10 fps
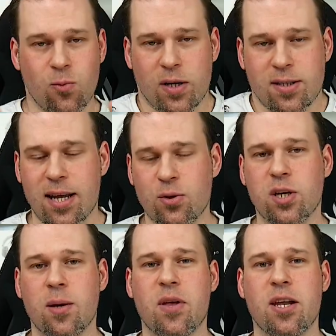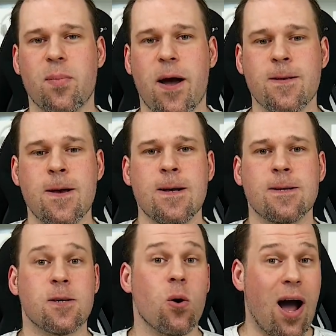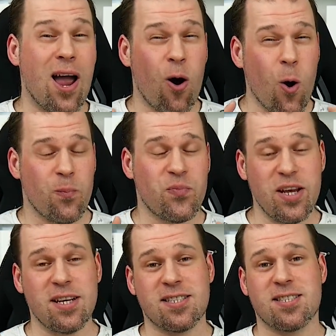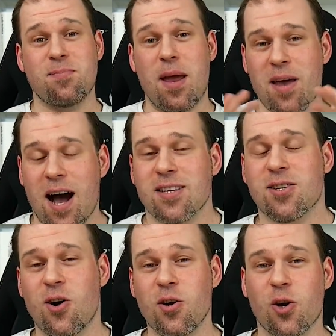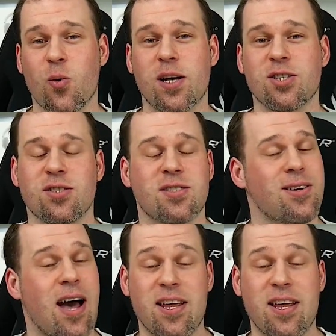Once again, to keep that in mind. So I hope this maybe answered all your questions.